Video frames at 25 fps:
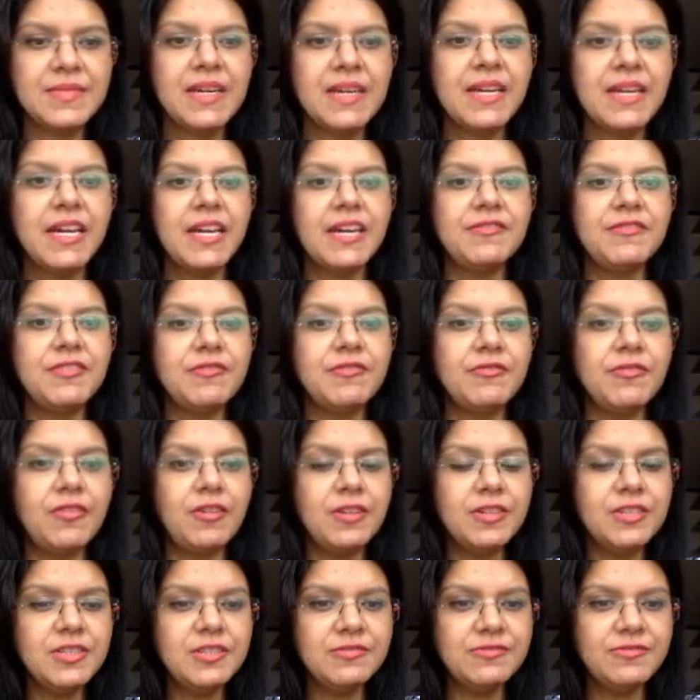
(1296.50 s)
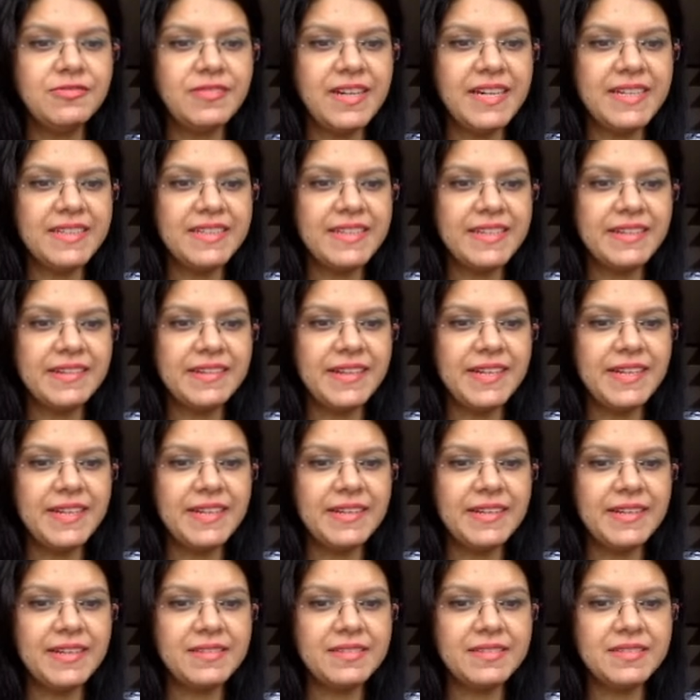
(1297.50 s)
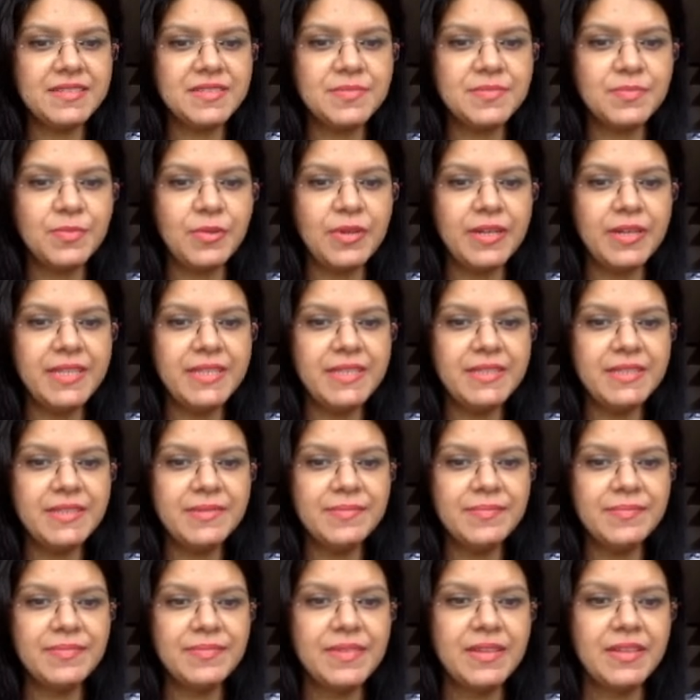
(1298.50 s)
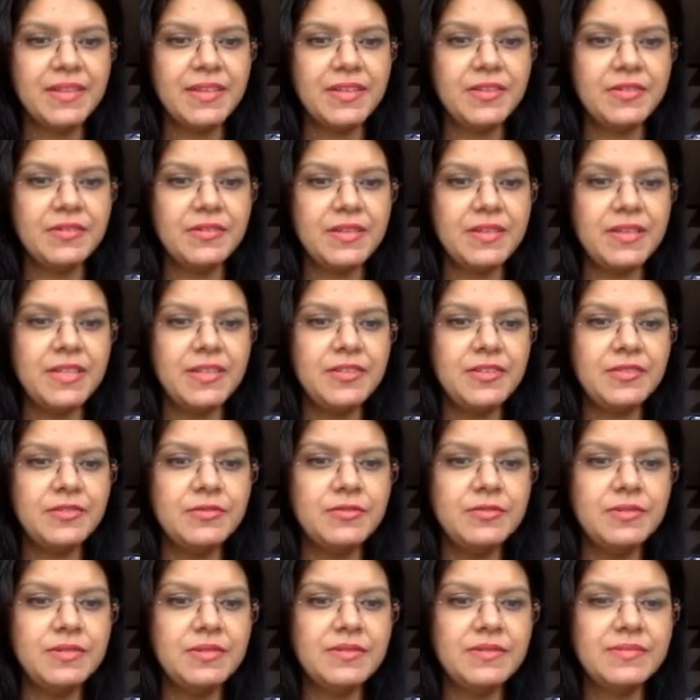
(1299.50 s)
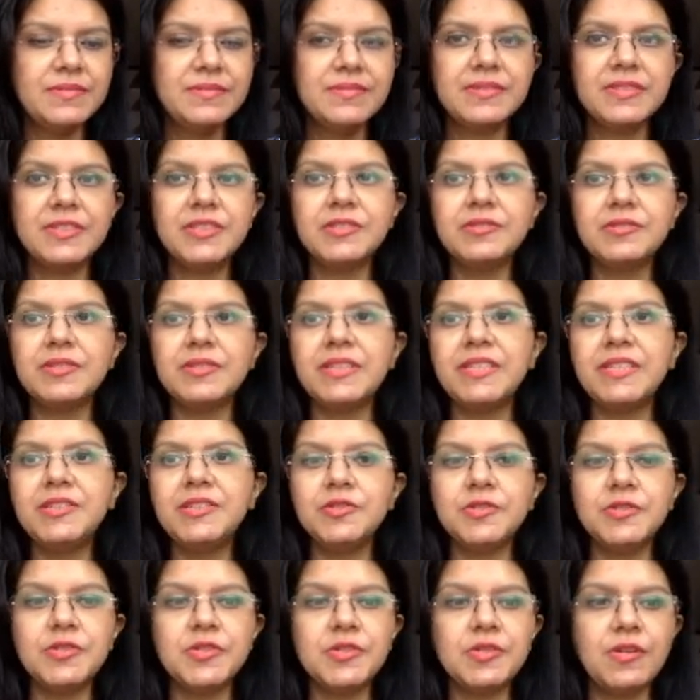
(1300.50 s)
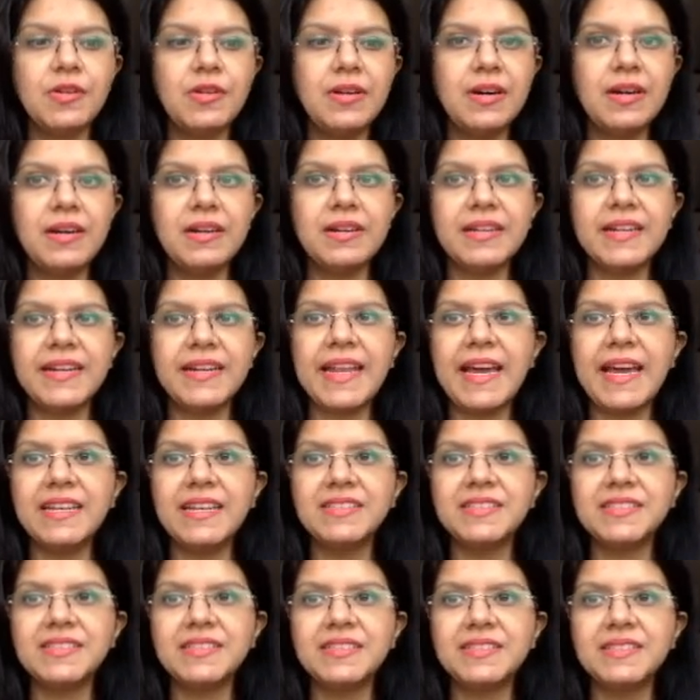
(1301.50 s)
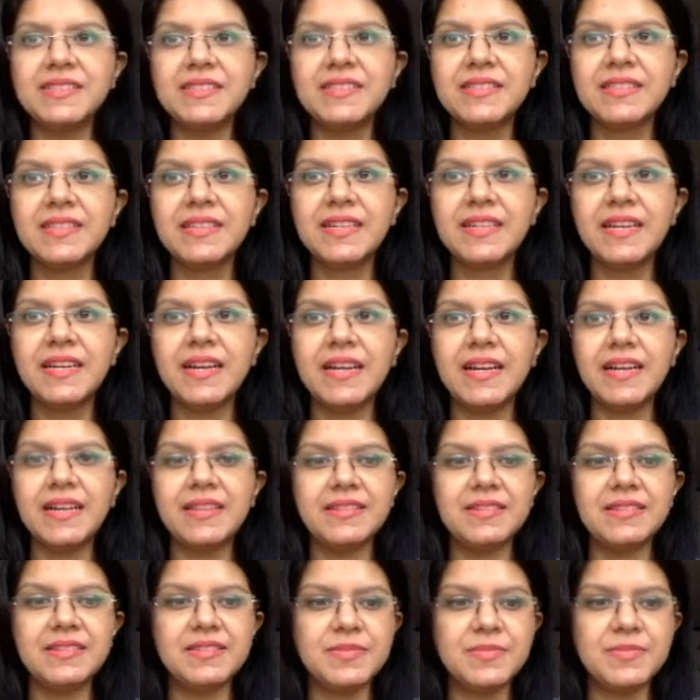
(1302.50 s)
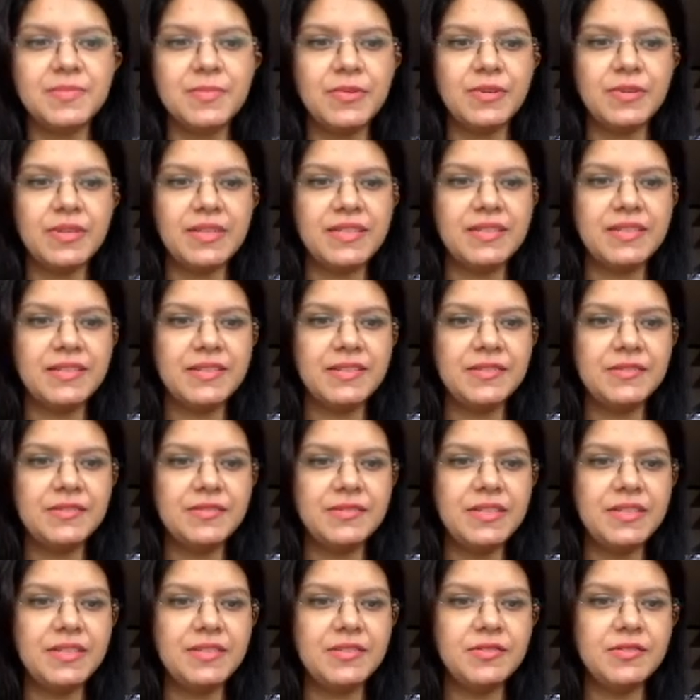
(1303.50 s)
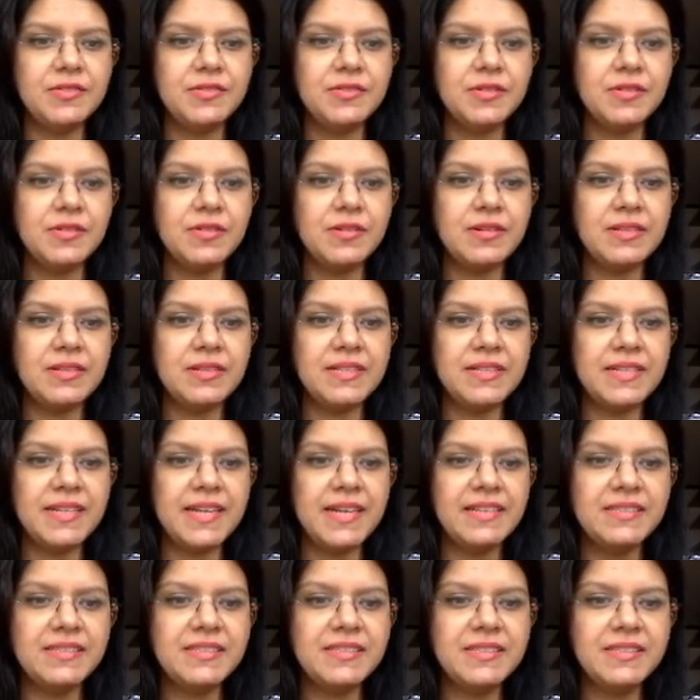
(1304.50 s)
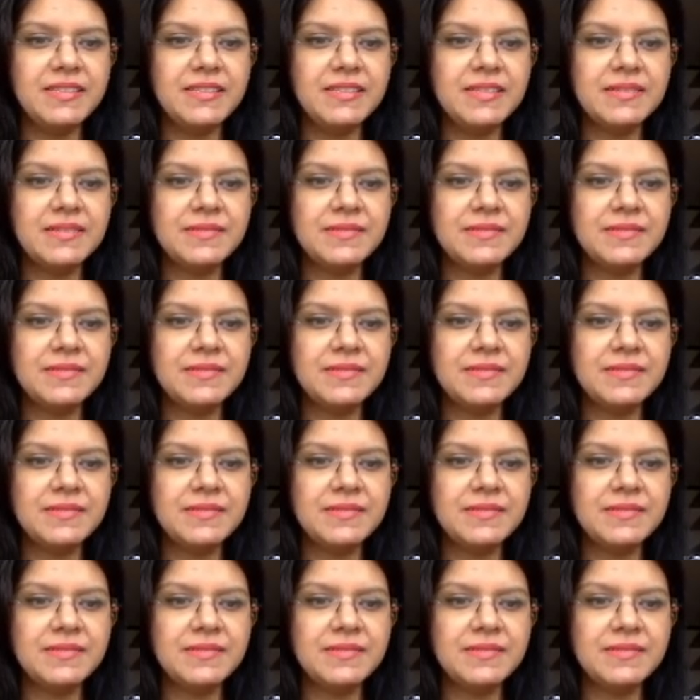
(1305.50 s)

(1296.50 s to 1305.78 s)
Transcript: If you want to find the gradient at this point, you need to draw a tangent at this point. You need to draw a tangent.